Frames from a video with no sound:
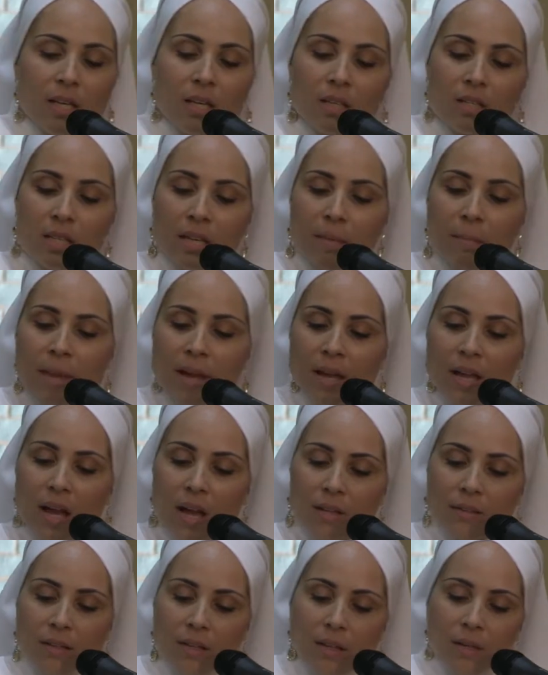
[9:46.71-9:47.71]
See,
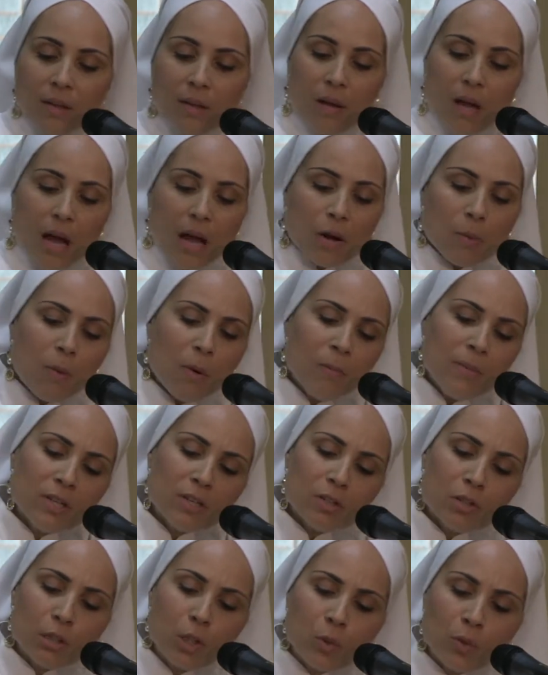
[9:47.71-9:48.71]
Honorable
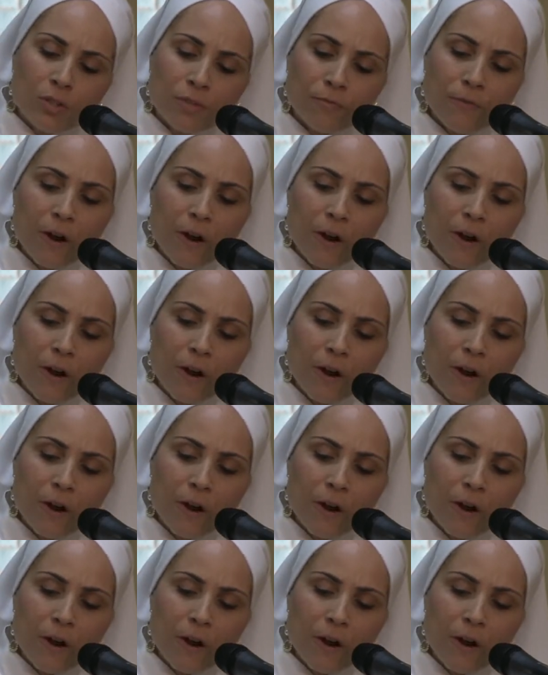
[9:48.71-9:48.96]
Minister Louis